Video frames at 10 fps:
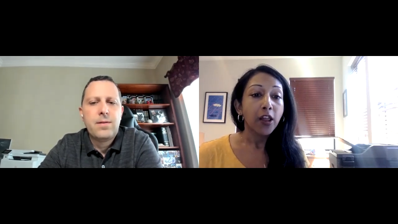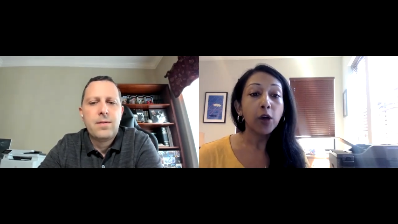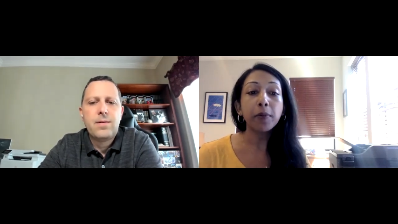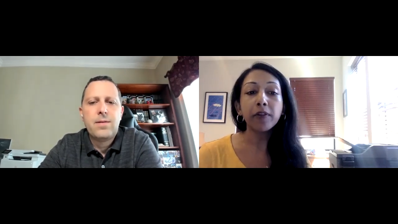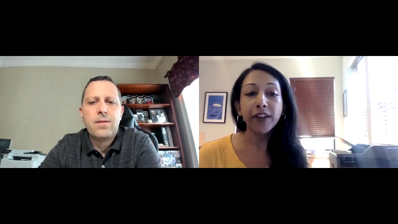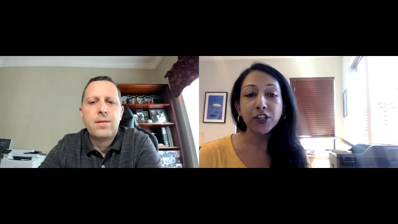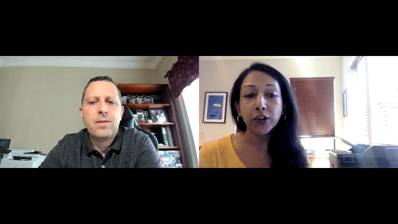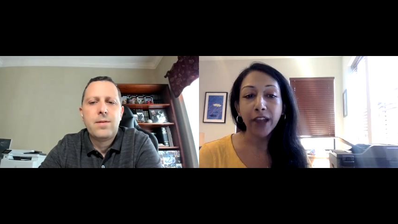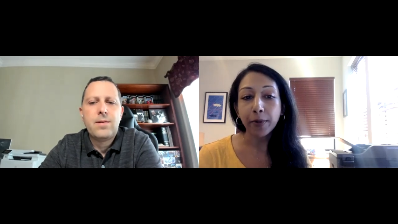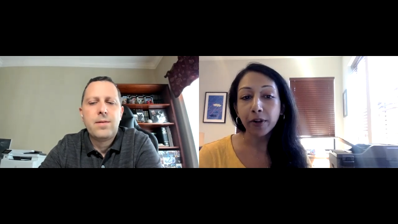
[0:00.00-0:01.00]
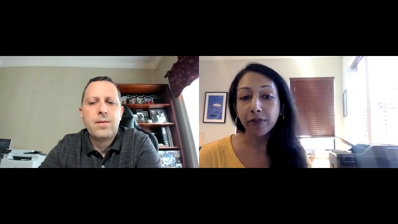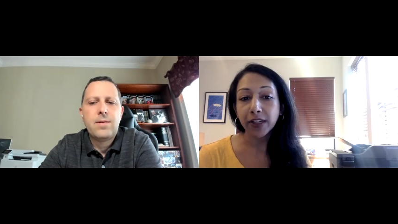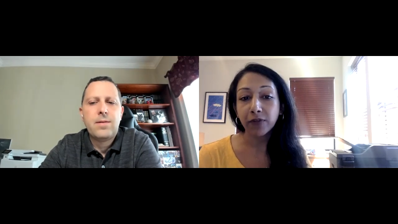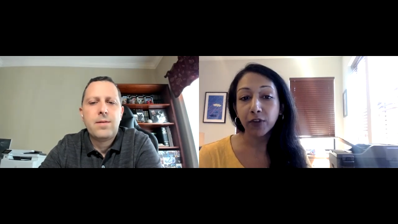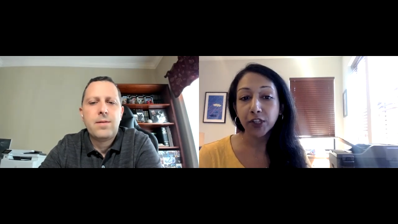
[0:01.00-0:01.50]
Speaker 1: global venture capital
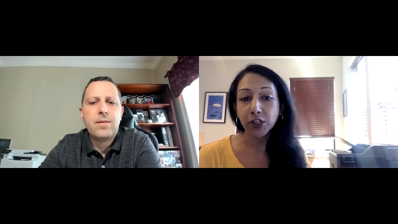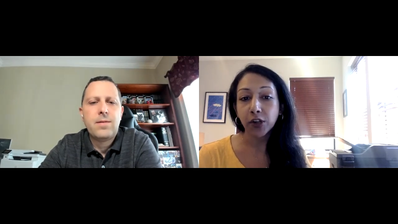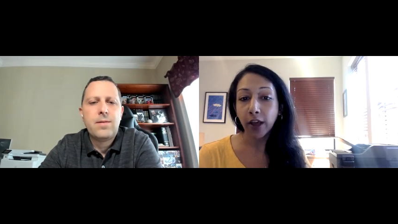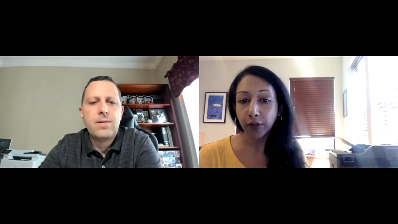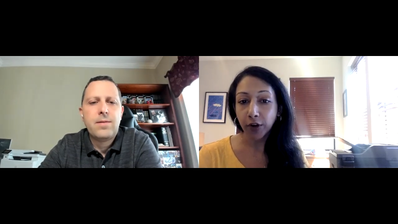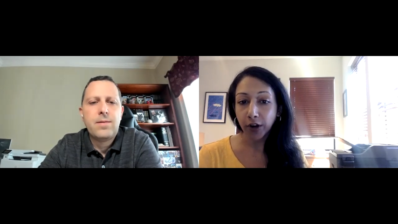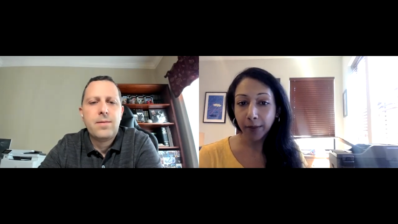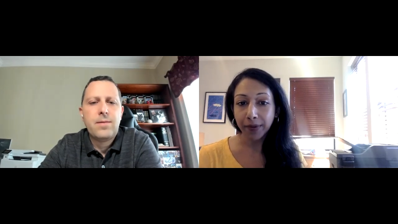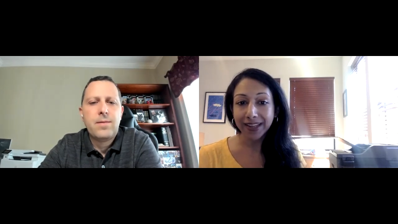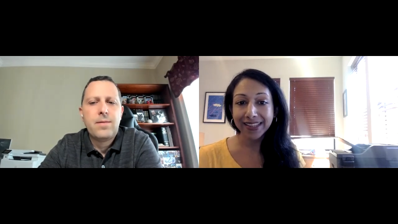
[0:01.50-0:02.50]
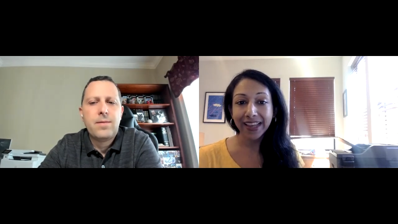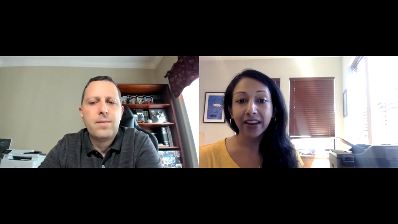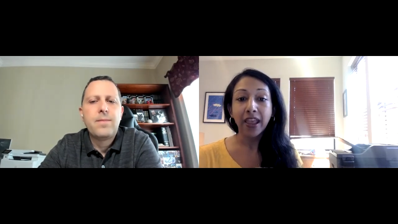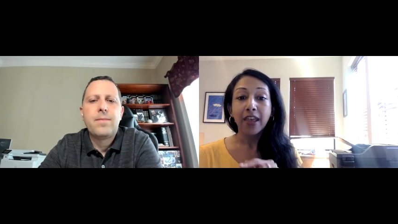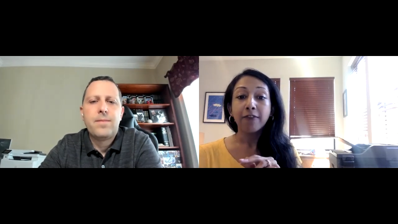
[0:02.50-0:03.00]
funding for digital healthcare companies hit
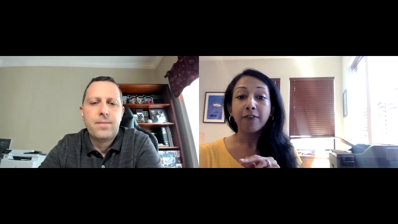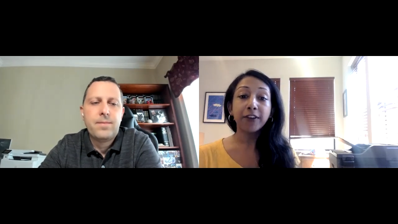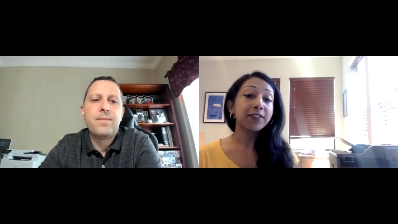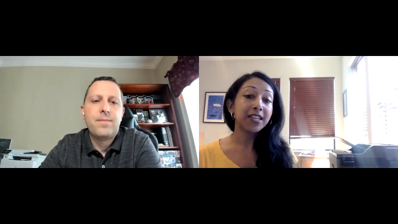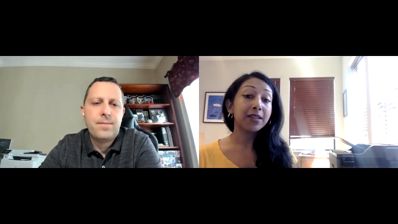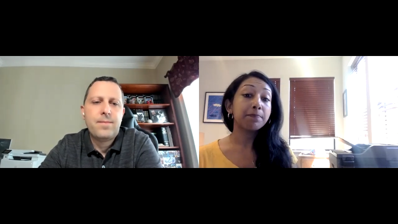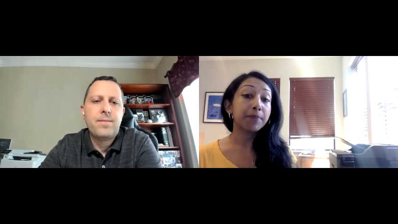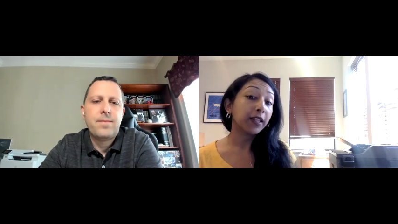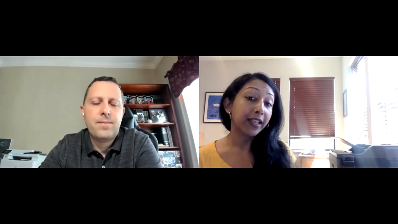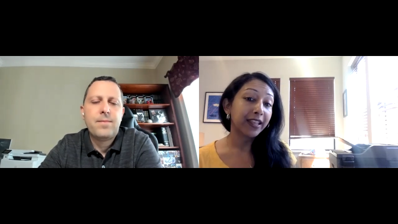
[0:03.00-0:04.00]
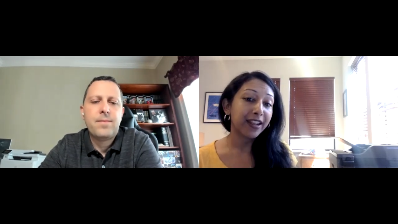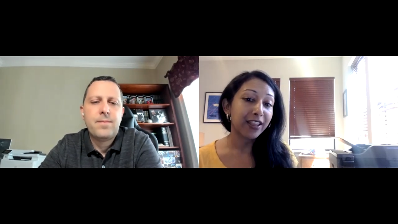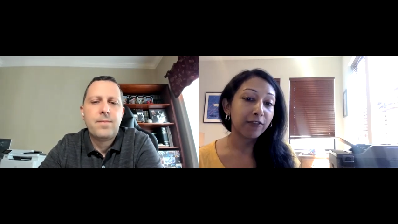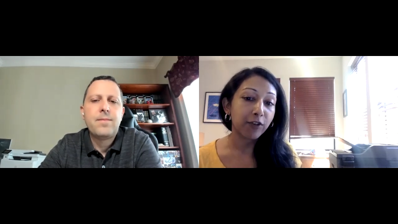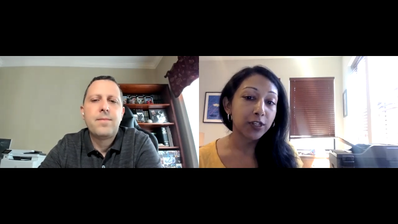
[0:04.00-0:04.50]
15 billion in
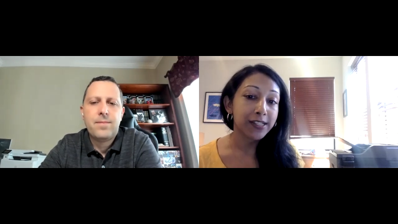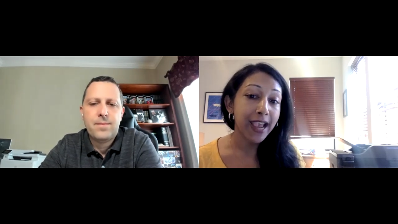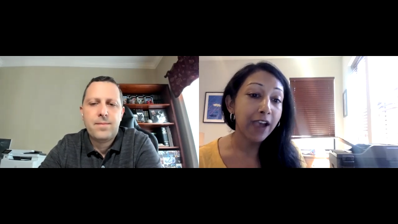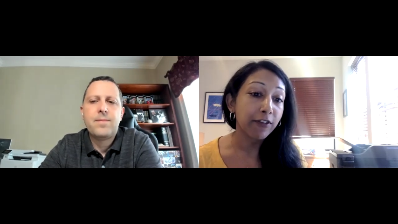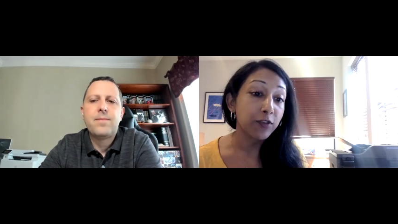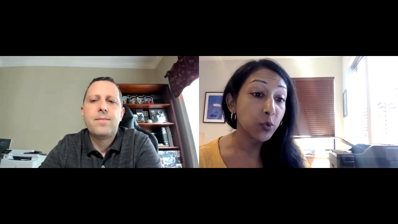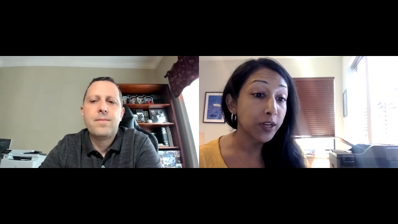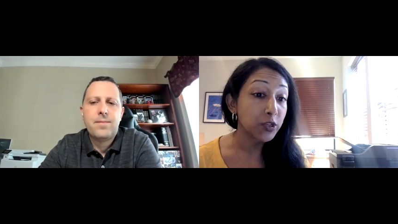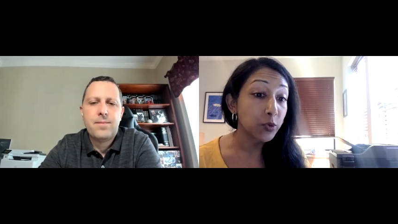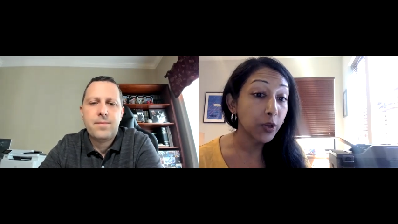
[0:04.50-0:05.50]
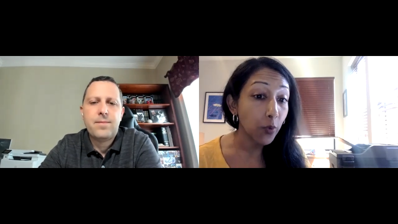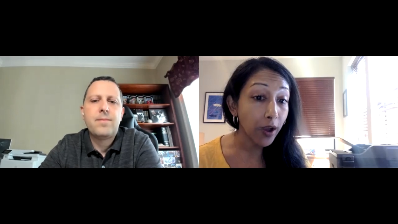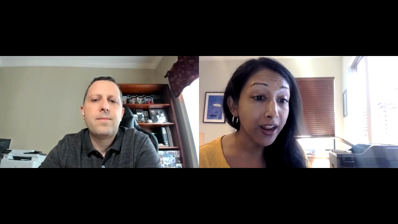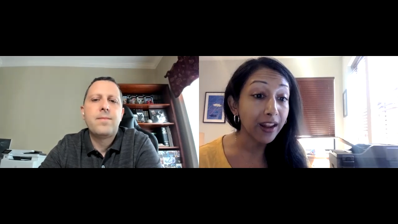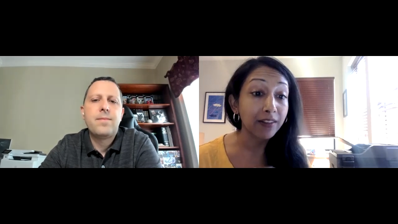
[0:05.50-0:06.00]
the first half of
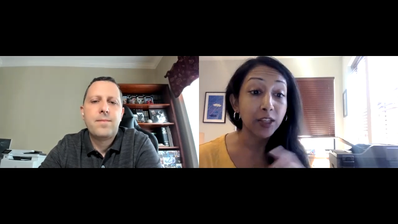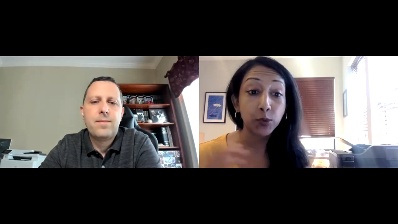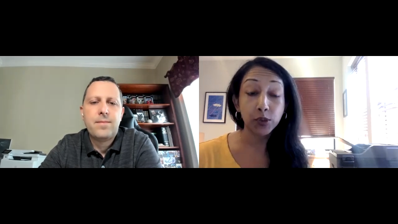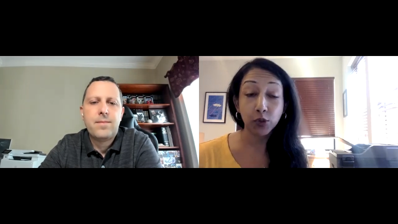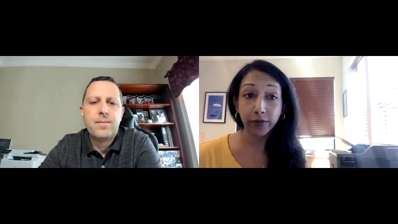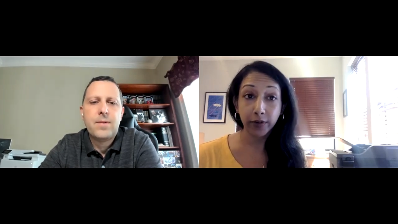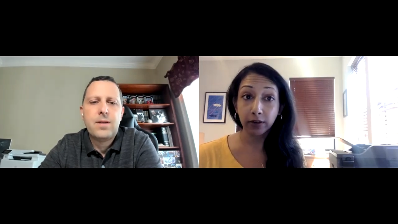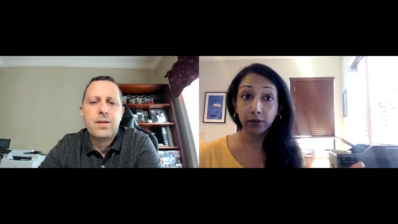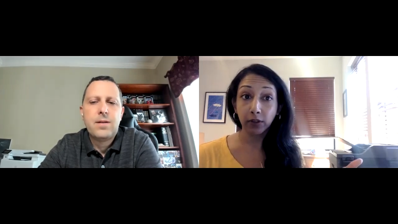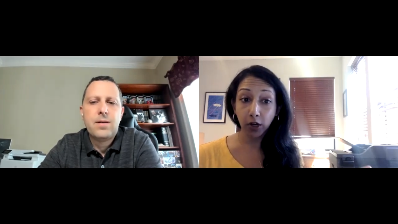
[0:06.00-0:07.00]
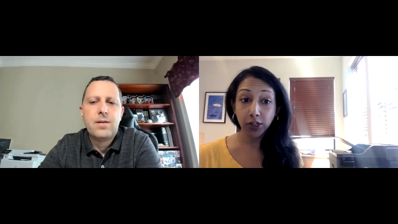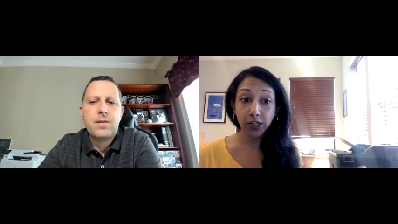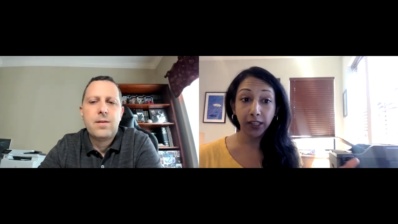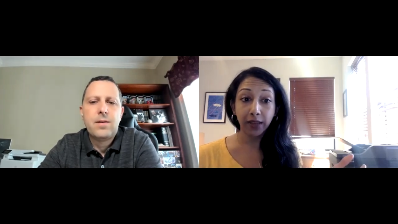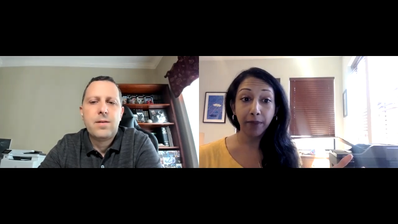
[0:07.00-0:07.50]
2021, and this was driven
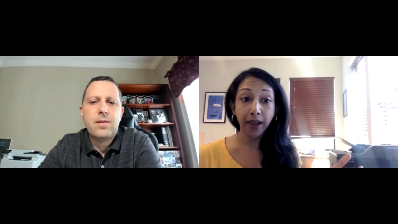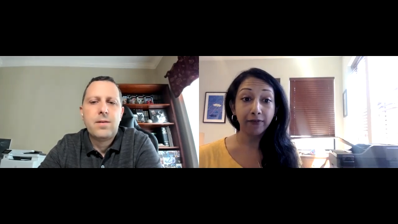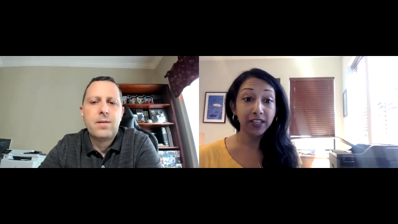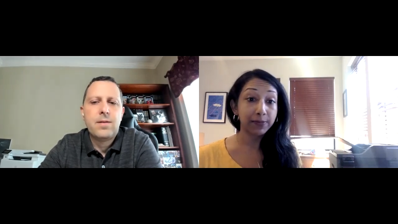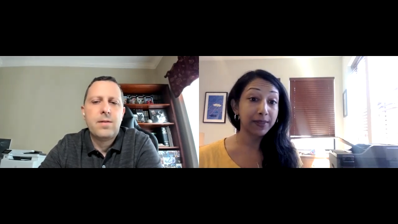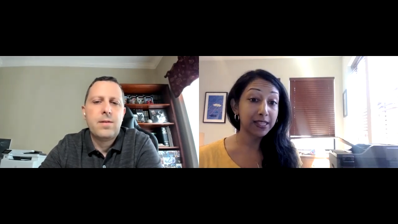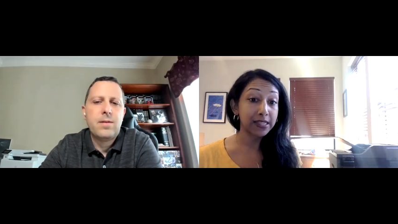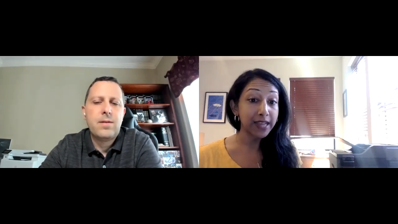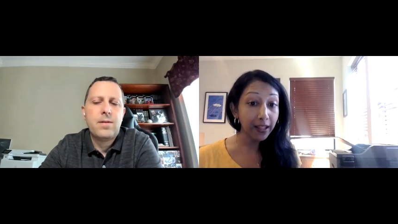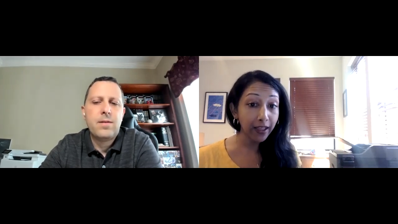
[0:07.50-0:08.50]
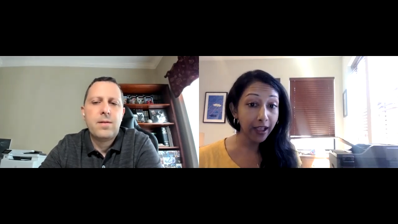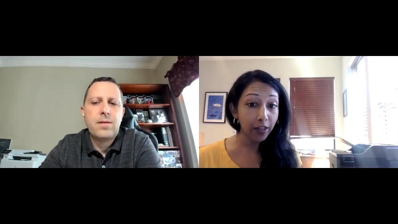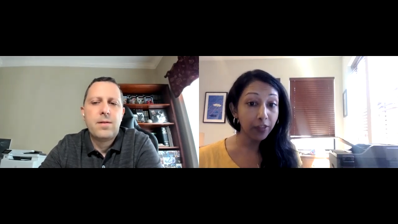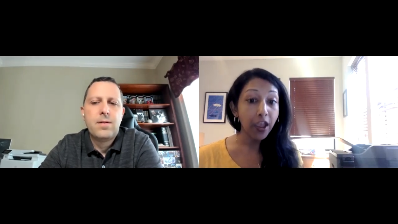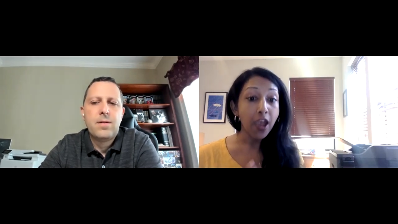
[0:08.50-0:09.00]
largely by investments in
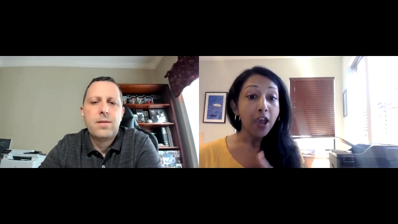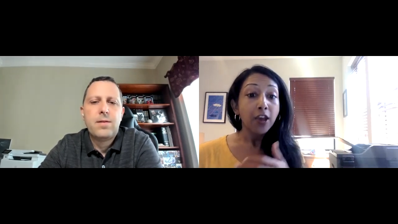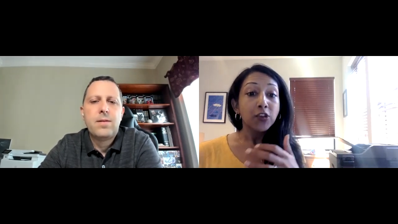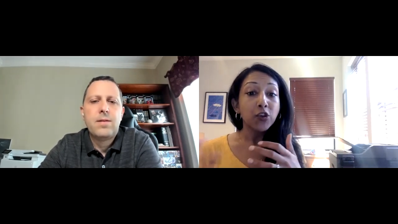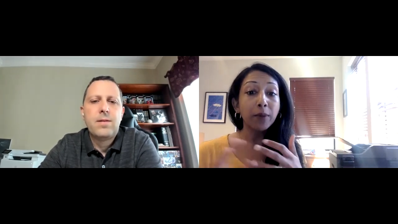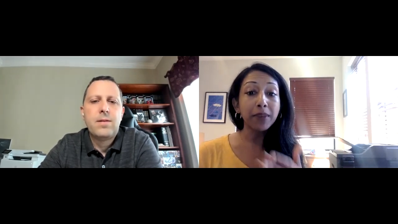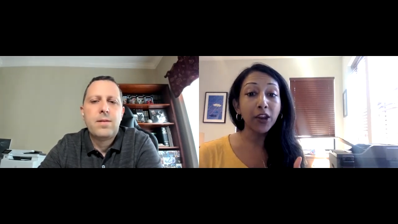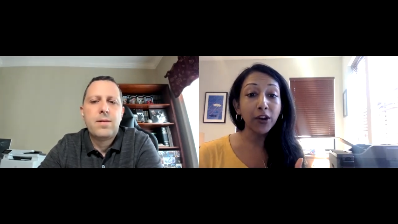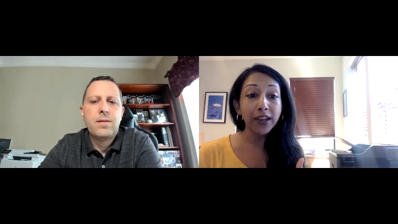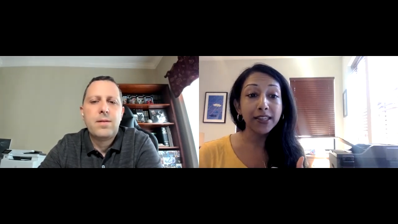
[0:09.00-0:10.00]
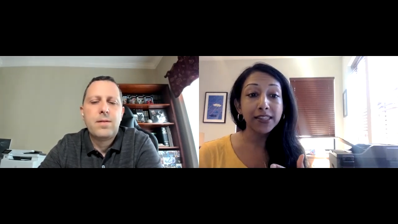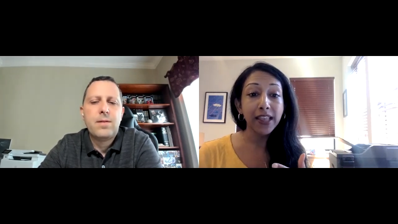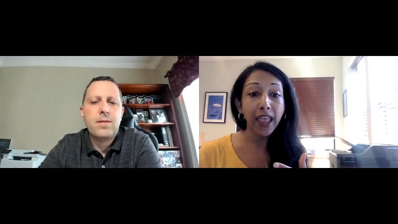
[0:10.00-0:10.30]
telehealth. So I'm curious